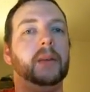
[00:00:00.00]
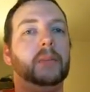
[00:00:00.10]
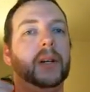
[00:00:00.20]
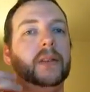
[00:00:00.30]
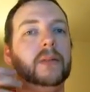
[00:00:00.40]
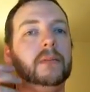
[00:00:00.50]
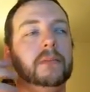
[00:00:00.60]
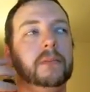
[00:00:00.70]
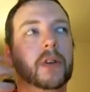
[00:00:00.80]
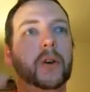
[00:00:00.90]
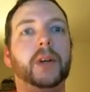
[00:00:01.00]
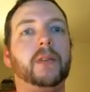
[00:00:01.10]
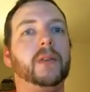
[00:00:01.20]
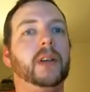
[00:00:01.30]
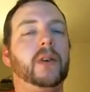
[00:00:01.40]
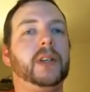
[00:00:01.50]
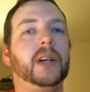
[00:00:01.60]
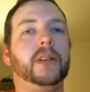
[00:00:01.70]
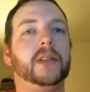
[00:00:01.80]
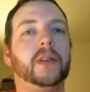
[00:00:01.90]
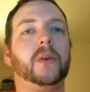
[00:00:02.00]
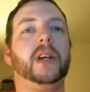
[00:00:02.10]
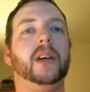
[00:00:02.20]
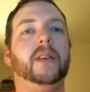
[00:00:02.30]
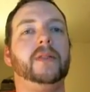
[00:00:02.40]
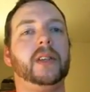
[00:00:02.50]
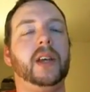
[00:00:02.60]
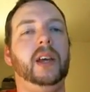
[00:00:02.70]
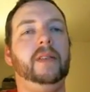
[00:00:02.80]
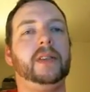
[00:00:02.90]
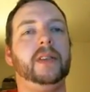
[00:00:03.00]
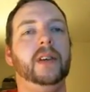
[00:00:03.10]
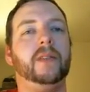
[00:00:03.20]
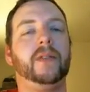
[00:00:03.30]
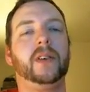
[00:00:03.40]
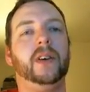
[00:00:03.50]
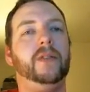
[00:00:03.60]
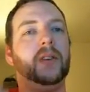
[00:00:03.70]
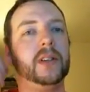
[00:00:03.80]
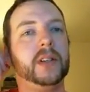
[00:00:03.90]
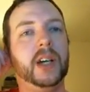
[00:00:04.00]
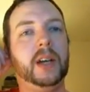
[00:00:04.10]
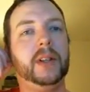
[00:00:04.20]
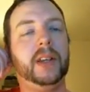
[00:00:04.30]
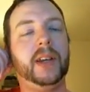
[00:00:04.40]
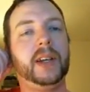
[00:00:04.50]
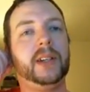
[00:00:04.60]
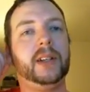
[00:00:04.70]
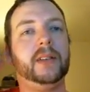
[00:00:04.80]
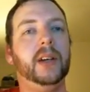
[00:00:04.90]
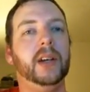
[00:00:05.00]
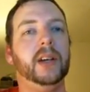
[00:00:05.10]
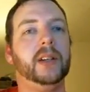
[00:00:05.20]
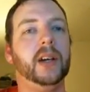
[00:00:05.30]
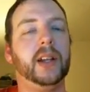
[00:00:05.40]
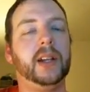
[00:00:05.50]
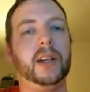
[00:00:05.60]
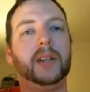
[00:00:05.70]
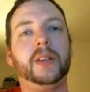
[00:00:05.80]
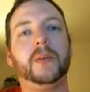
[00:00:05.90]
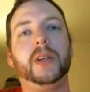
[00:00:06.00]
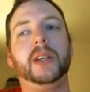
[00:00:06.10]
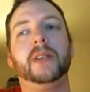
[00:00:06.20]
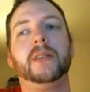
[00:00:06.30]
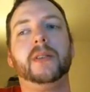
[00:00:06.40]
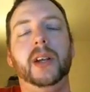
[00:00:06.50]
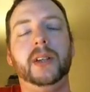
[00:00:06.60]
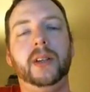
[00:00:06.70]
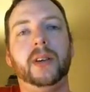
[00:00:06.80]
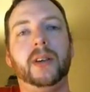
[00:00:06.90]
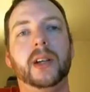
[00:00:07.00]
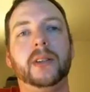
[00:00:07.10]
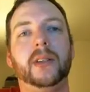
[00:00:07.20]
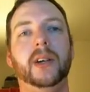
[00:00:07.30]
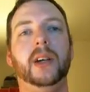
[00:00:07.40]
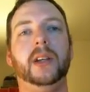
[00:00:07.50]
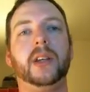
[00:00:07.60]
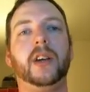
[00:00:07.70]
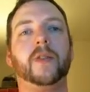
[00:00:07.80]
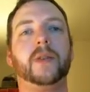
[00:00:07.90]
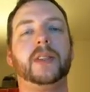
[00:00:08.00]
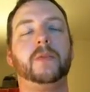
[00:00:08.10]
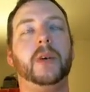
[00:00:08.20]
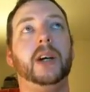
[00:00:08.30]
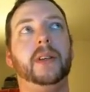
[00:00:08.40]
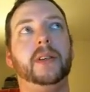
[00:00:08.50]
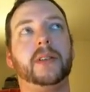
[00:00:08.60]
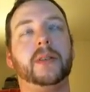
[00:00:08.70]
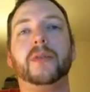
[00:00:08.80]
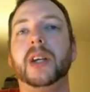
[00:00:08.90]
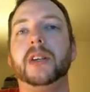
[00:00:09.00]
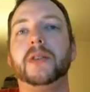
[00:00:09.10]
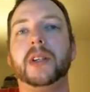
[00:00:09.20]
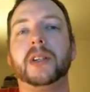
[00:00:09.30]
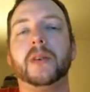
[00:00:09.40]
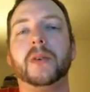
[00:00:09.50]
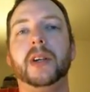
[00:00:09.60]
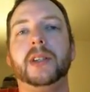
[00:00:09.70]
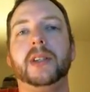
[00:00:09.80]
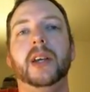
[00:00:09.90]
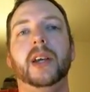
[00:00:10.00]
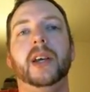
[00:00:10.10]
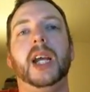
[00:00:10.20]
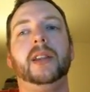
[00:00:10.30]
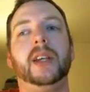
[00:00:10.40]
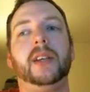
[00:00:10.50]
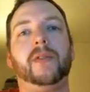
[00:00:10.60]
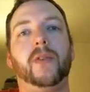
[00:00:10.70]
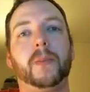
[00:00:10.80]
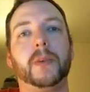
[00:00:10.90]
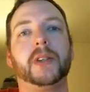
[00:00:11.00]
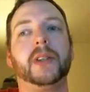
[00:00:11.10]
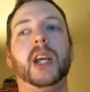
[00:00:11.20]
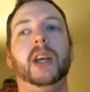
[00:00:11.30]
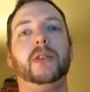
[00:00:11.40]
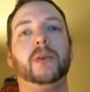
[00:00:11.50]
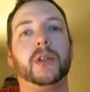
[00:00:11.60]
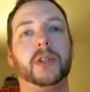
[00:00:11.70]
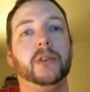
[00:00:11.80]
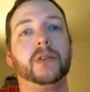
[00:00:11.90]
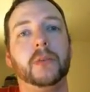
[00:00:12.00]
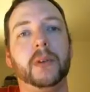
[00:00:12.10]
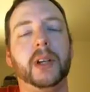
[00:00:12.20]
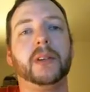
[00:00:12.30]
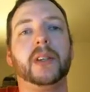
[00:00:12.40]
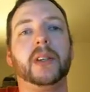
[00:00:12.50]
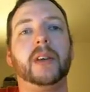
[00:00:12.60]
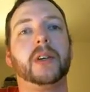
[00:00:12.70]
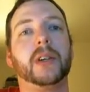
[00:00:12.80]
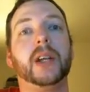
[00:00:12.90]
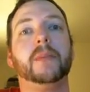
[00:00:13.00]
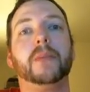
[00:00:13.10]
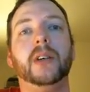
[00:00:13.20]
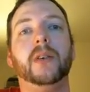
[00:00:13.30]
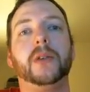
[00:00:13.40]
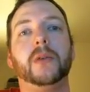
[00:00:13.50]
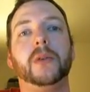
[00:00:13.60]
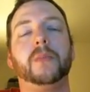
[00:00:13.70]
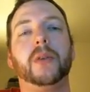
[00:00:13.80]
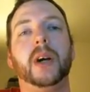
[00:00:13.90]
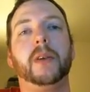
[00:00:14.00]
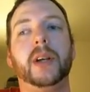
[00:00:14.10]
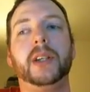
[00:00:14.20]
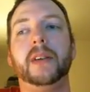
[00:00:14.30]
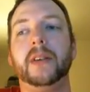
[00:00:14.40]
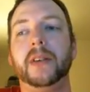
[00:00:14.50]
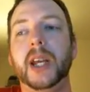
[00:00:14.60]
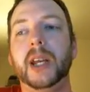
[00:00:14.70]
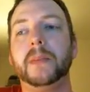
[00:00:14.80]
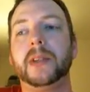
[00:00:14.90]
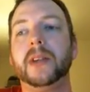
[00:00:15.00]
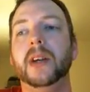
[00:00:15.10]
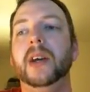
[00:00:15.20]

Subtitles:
but nobody really wrote down the story of slaves for an awful long time. In the late 1920s and early 1930s, the government said, wow, these are some pretty interesting stories, and these former slaves who were children when they were slaves are getting pretty old, so we should probably write down their names.